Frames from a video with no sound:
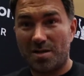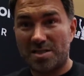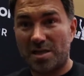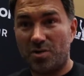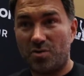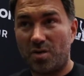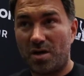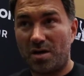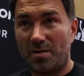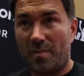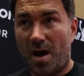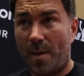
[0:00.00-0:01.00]
So
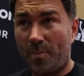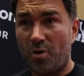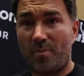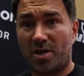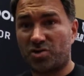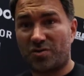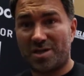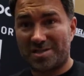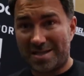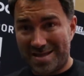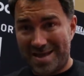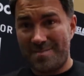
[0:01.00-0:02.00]
I put my
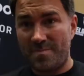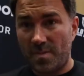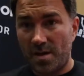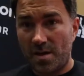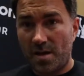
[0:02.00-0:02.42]
trust in them.